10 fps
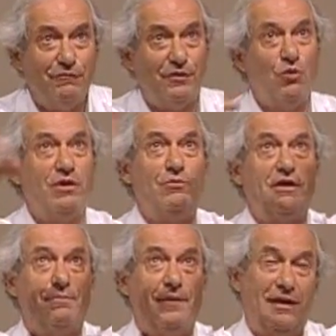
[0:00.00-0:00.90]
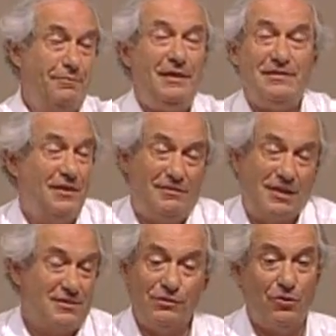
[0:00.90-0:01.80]
if a coin went up like a pizza, it
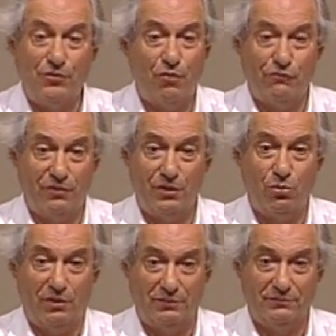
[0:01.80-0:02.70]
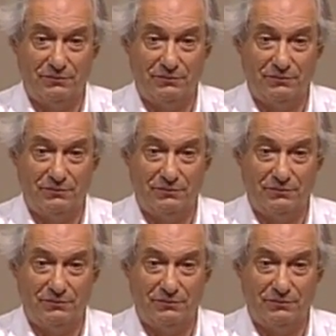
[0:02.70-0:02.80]
doesn't turn over at all.